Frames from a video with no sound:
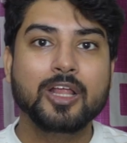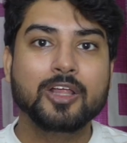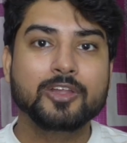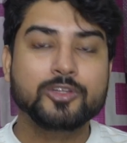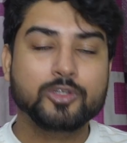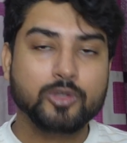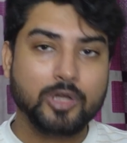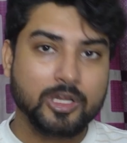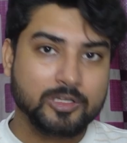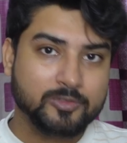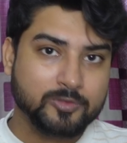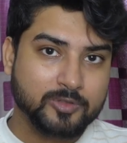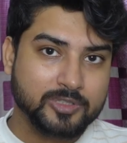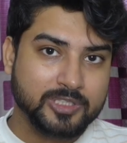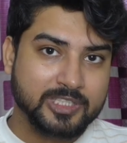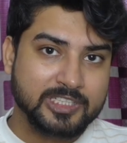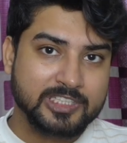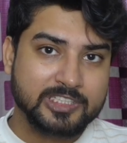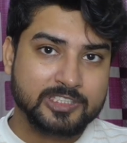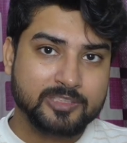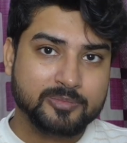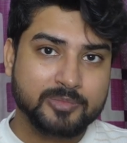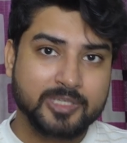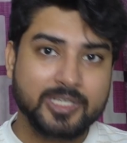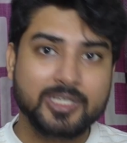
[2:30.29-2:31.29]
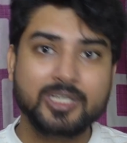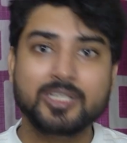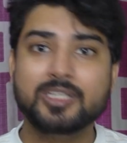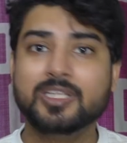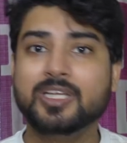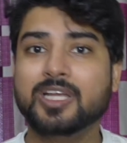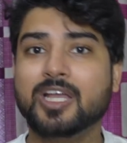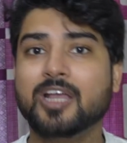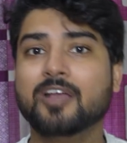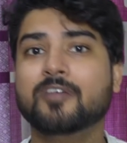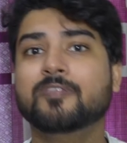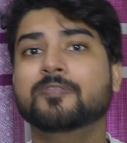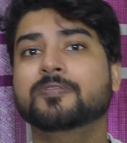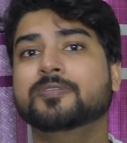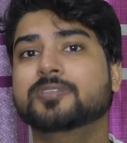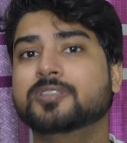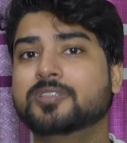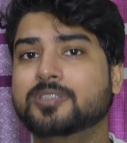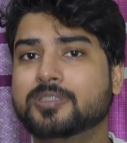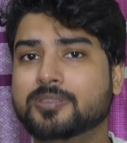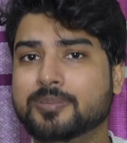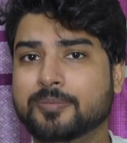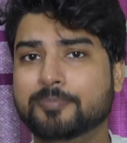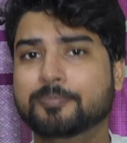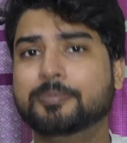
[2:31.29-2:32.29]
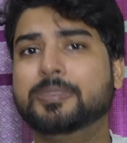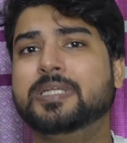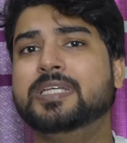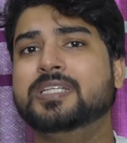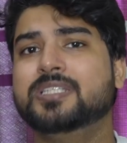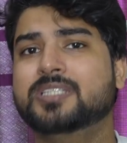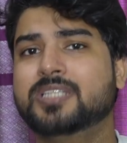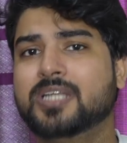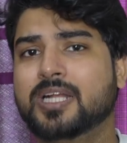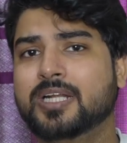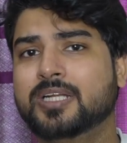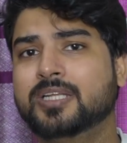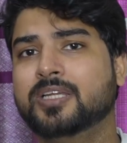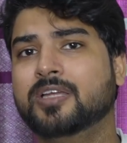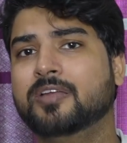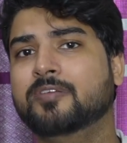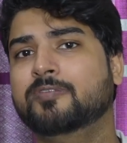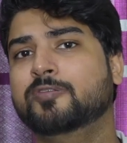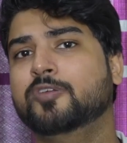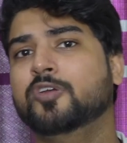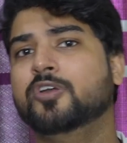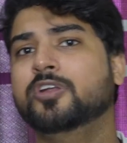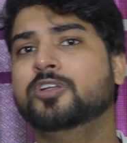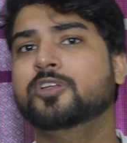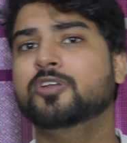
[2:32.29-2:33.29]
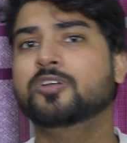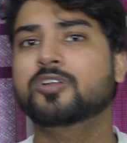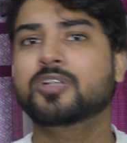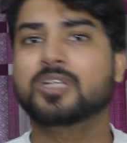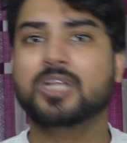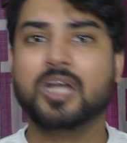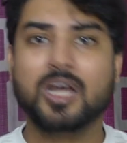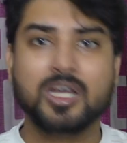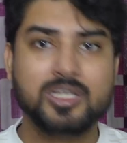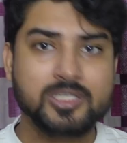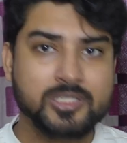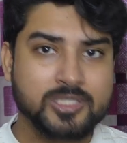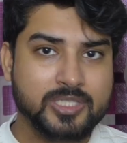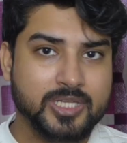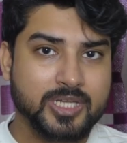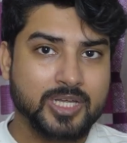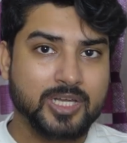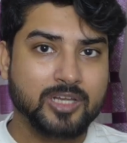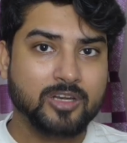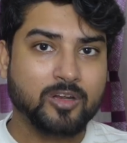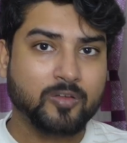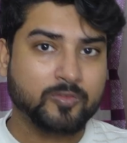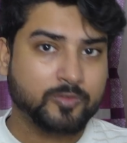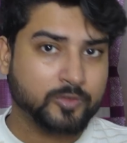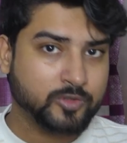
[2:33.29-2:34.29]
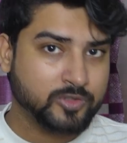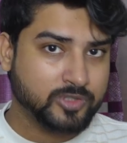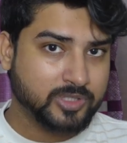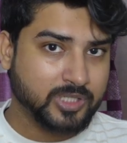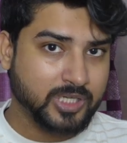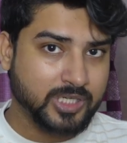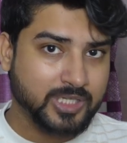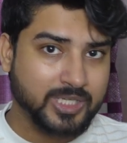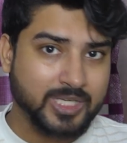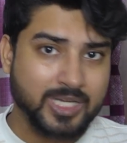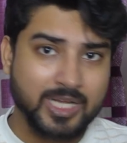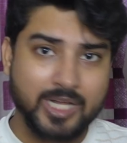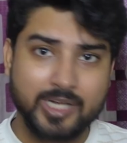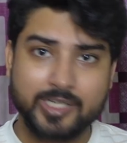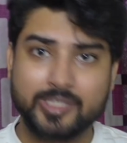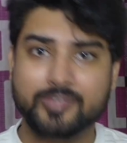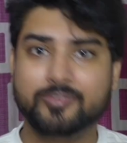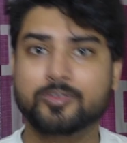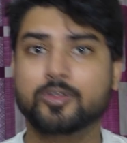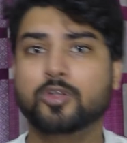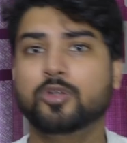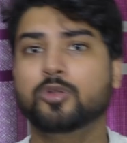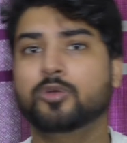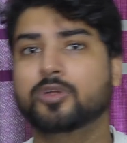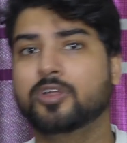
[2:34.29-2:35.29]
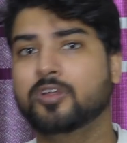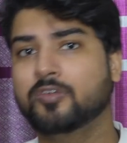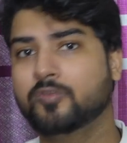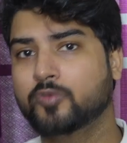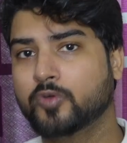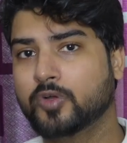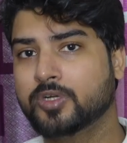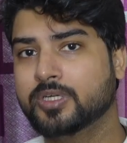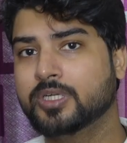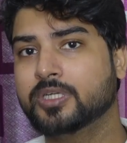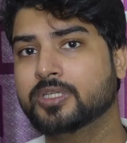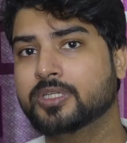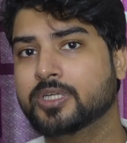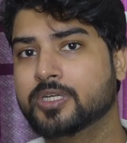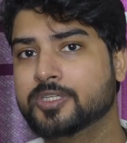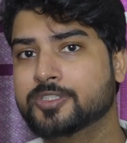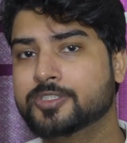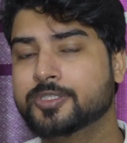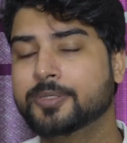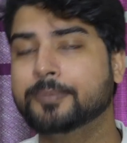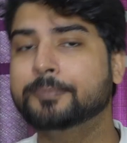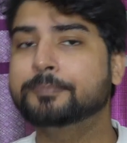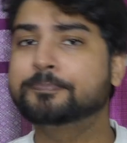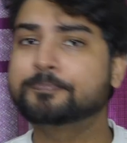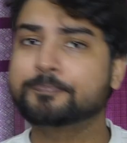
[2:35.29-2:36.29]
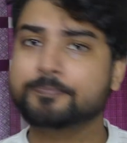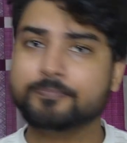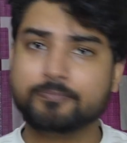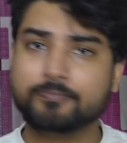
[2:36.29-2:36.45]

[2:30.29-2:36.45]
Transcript: So as for the eligibility, they have simply said if you're in your last year of your study and if you're looking for an internship.